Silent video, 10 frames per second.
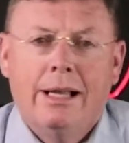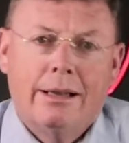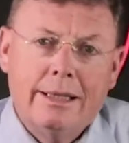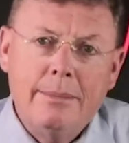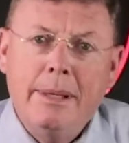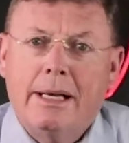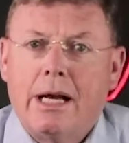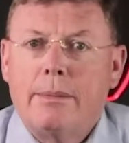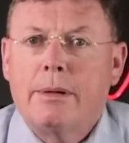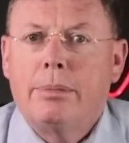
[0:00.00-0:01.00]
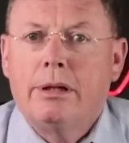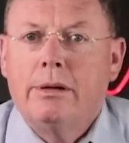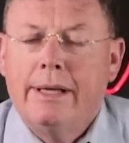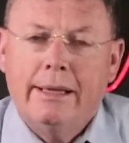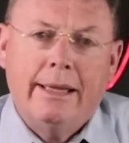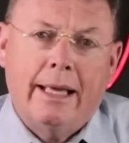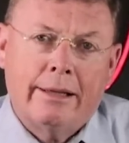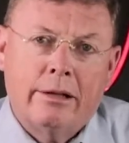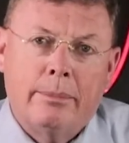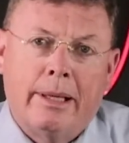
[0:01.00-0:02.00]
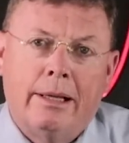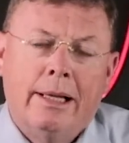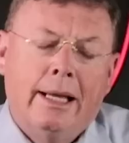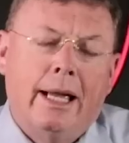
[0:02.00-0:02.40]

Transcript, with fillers: leave me a comment below, hit that little bell,